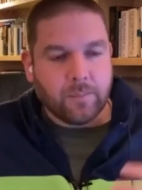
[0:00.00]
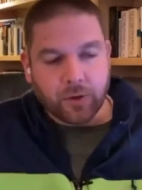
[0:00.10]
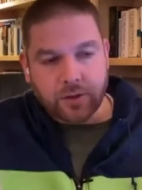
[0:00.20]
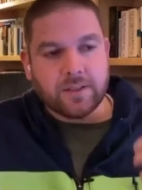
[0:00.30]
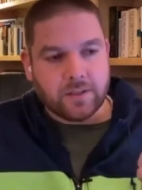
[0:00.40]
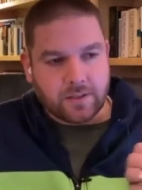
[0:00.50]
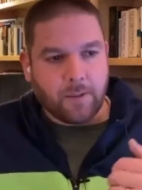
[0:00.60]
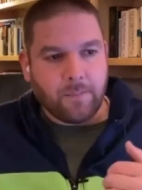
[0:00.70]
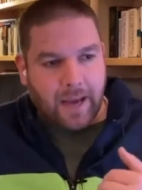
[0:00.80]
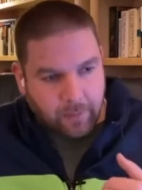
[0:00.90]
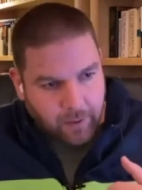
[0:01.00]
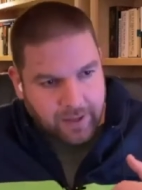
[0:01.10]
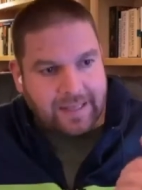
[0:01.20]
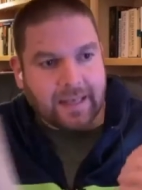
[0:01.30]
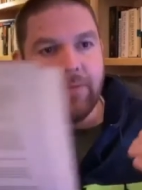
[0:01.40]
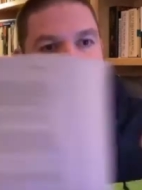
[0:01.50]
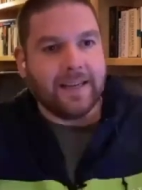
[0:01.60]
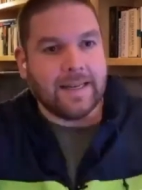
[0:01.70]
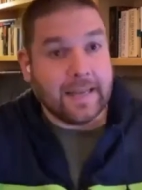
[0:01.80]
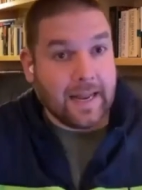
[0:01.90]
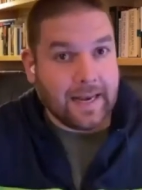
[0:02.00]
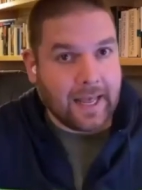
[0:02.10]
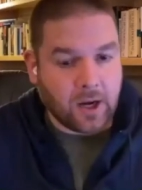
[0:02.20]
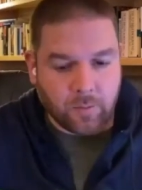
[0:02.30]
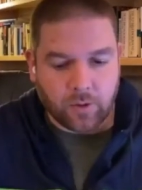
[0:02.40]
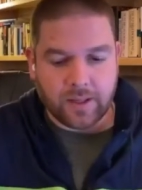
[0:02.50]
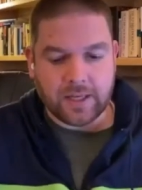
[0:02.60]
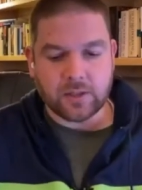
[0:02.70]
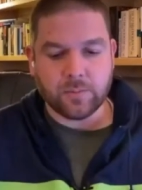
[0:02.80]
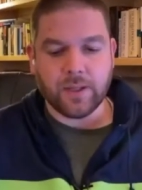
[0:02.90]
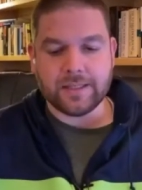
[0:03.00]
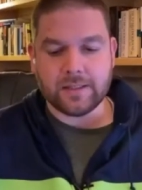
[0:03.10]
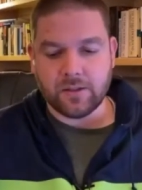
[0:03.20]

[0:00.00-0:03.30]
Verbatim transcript: purchase the son back by giving an, an animal in its place.